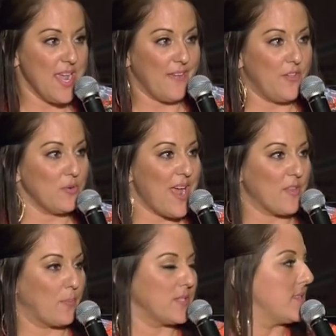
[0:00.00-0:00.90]
if you don't have
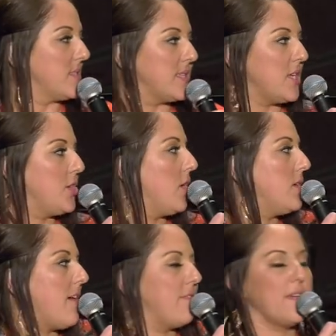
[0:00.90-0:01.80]
the persistency, you're
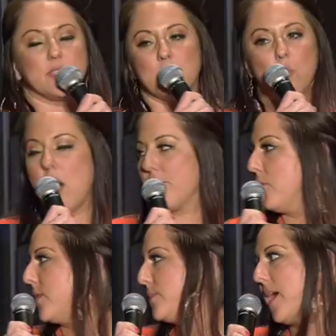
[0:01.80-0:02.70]
not fit to walk
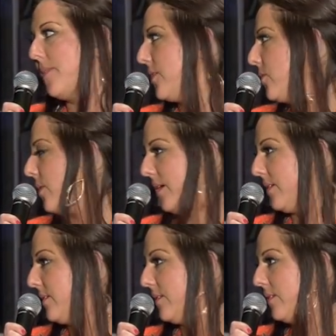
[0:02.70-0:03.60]
through what's behind that door.